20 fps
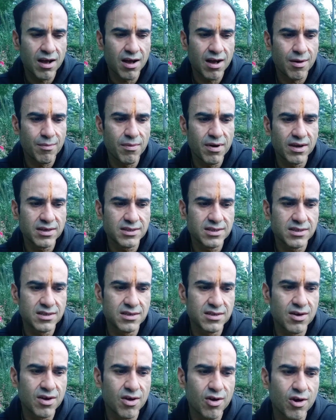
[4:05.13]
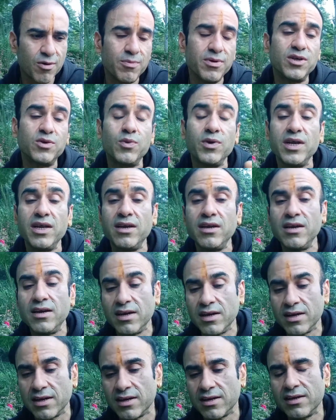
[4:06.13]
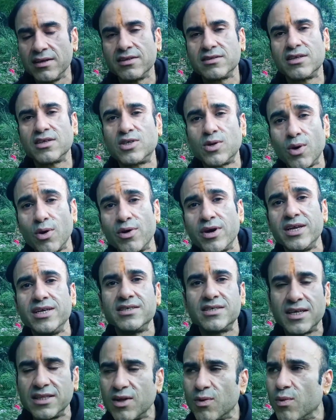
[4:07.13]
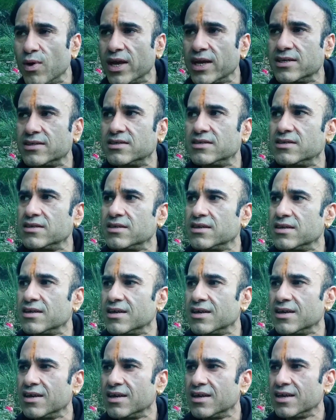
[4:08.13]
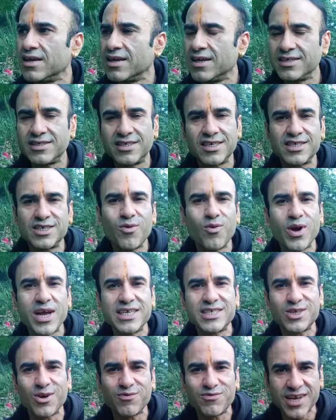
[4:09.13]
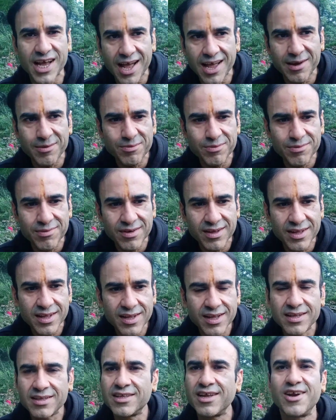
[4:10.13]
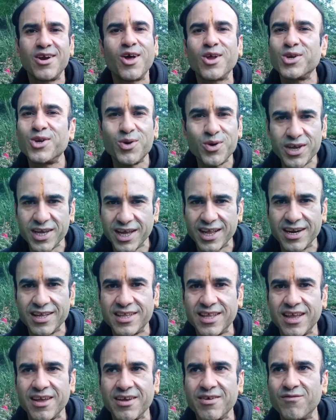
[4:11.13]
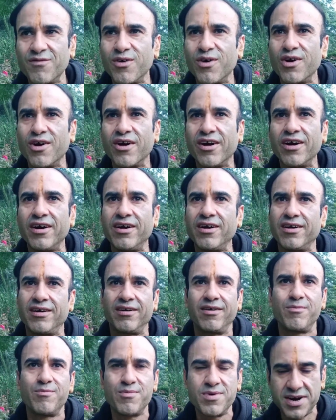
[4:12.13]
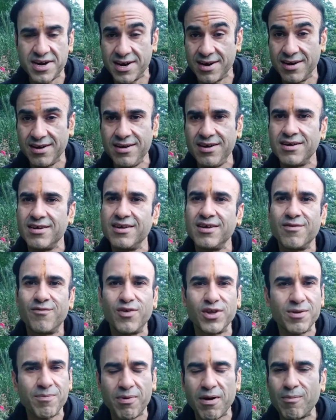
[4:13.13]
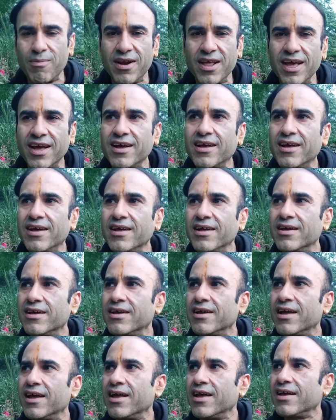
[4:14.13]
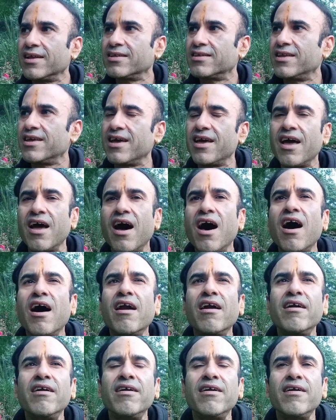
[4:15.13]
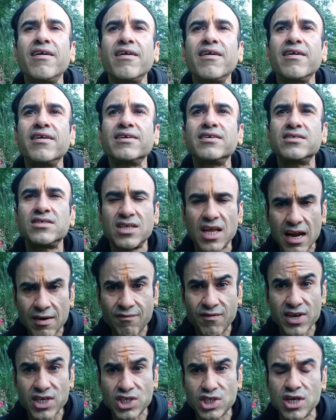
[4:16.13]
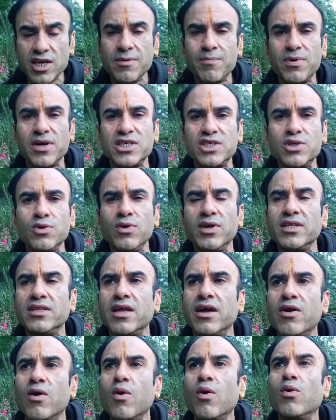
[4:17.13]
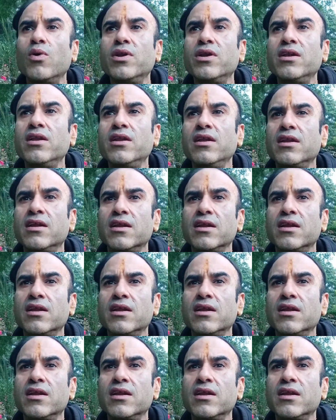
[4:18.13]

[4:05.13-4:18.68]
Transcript: amongst or between the Tories and the Whigs is just a waste of time. They're not doing anything for Britain, for the public. They are selfishly pursuing their own